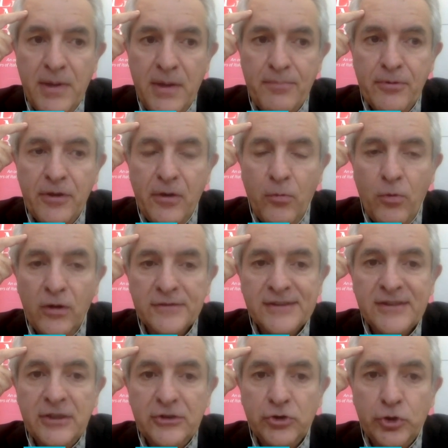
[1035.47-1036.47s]
the people that
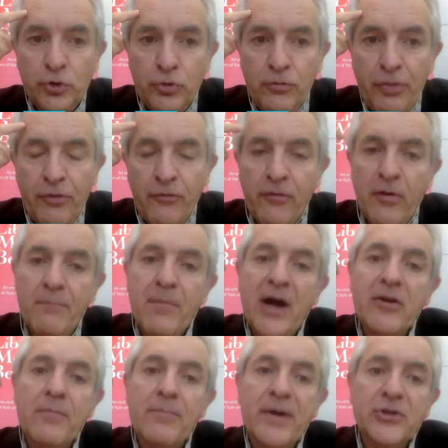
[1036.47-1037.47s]
wants the truth
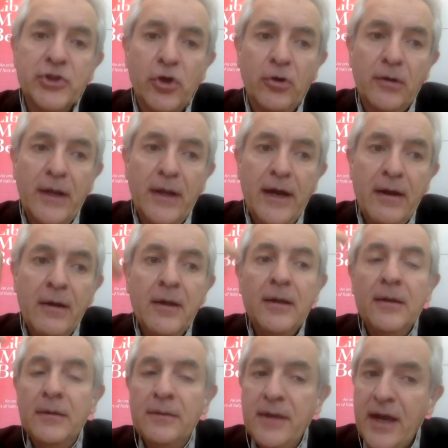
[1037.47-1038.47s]
from Mario Paciolla,